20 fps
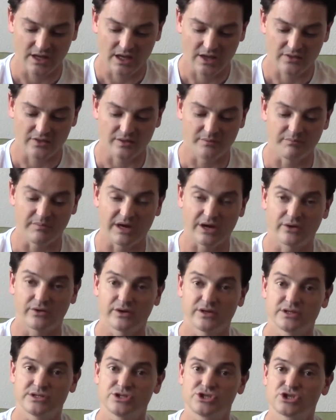the
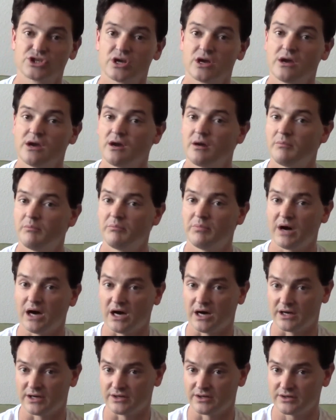marriage
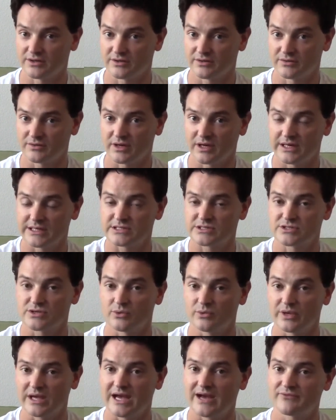bond, right?
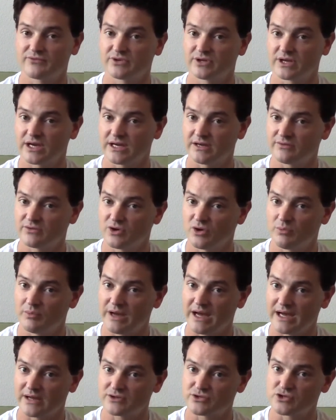So we have to kind of go
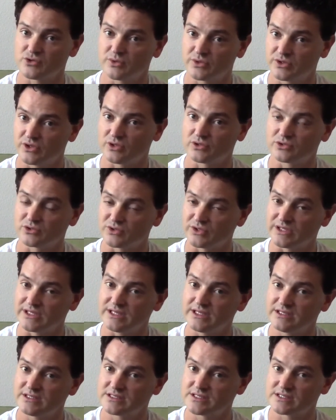back to adultery
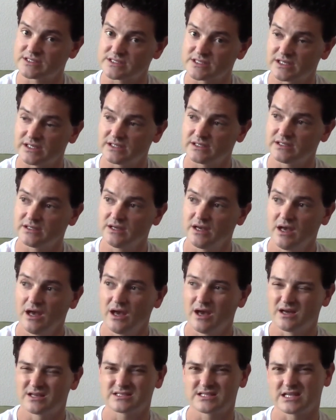is a sin.
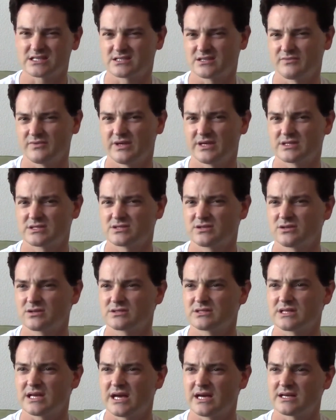Excessively, it's
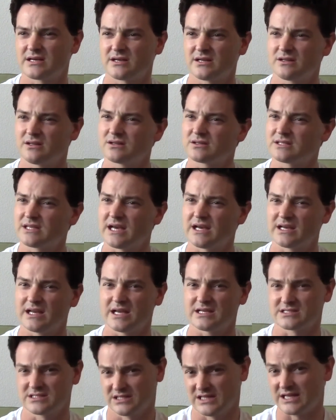looked at
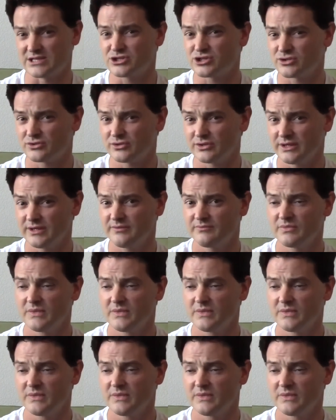as lechery,